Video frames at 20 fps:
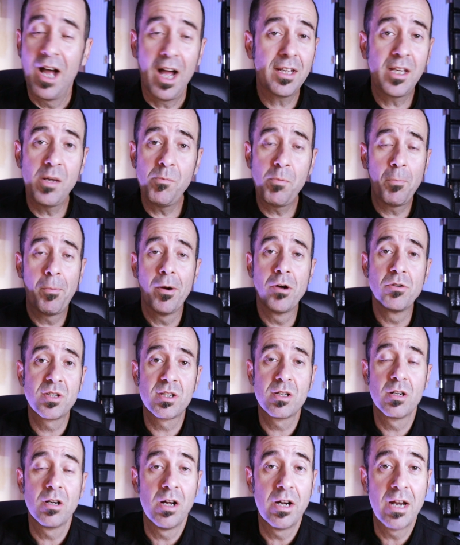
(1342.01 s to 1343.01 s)
I keep you
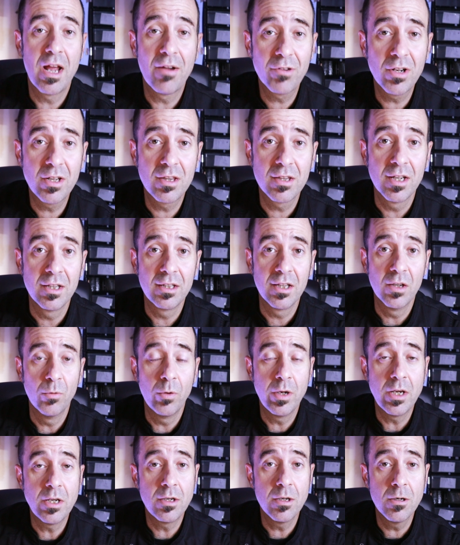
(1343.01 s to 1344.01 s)
posted on everything that
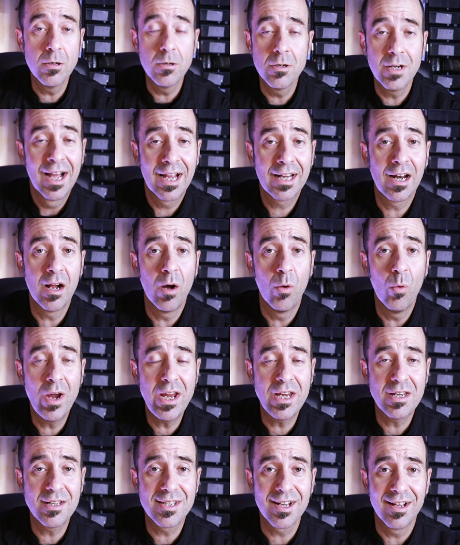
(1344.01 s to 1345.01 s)
we do. I cannot
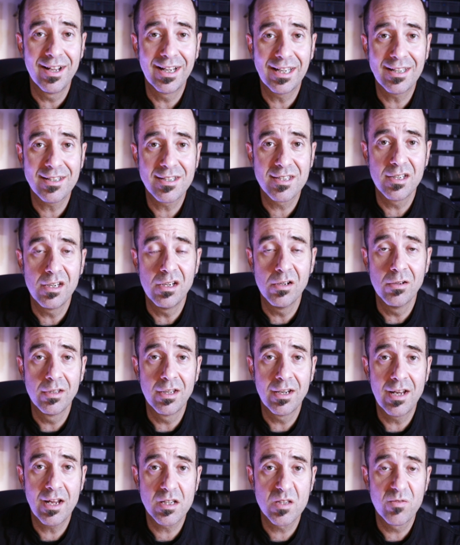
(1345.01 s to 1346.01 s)
wait until I get to see you in
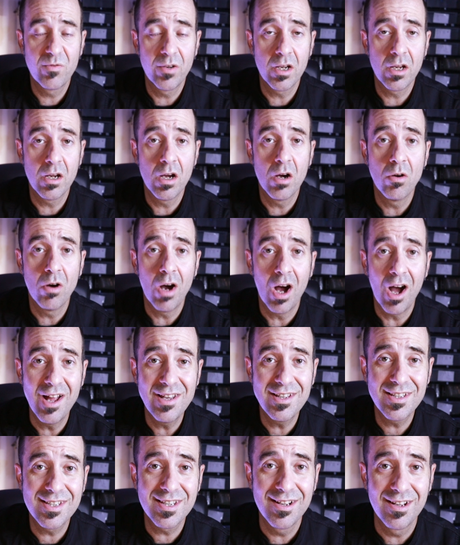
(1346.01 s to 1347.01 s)
the next video.
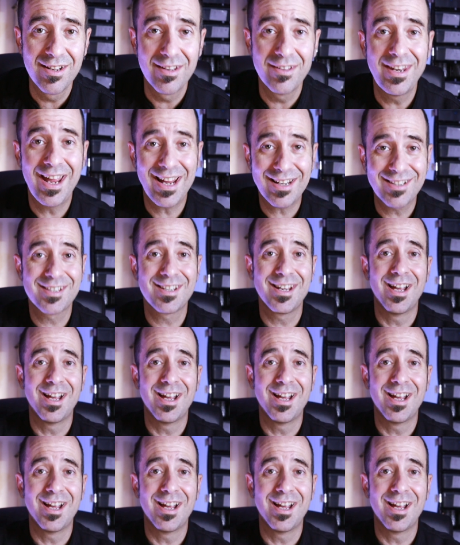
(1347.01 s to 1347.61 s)
Until next